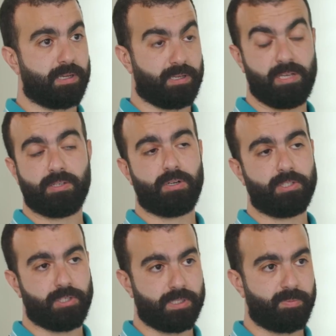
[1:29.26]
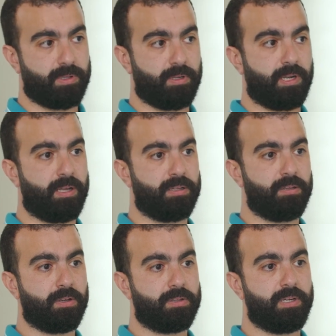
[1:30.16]
King's College Hospital
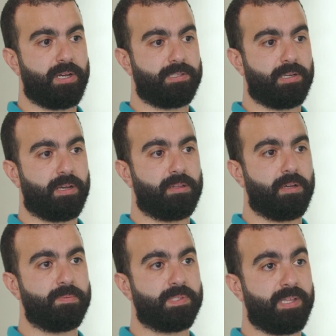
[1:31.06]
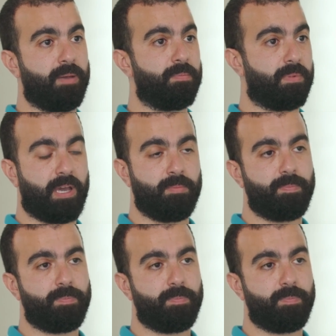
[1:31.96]
and Dr. Yasser Khattab's name came up.